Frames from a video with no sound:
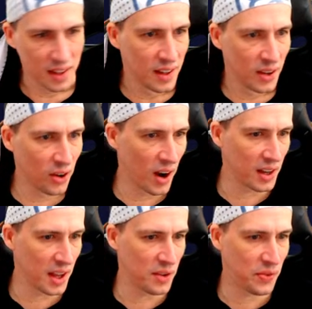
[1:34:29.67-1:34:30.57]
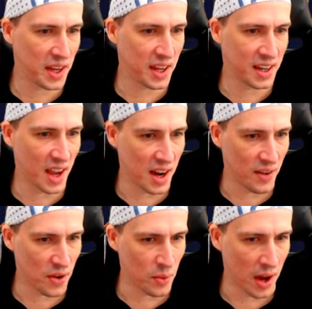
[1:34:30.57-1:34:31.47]
Alright, letter V again,
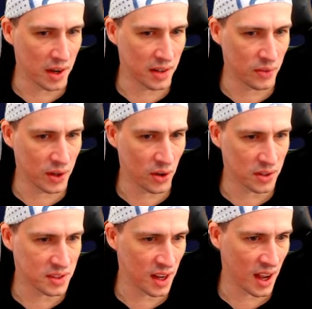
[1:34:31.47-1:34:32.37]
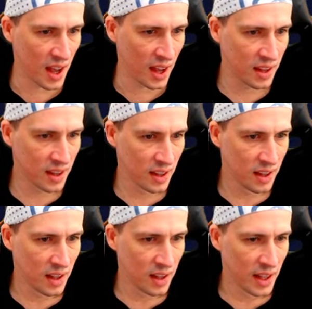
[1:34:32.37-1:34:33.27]
everyone. We got, there
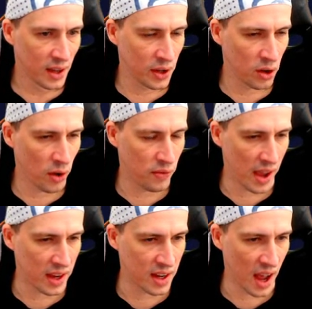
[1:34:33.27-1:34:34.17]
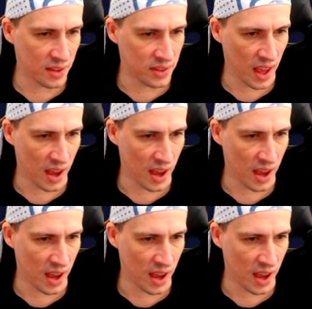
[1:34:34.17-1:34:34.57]
you go, Vanguard there,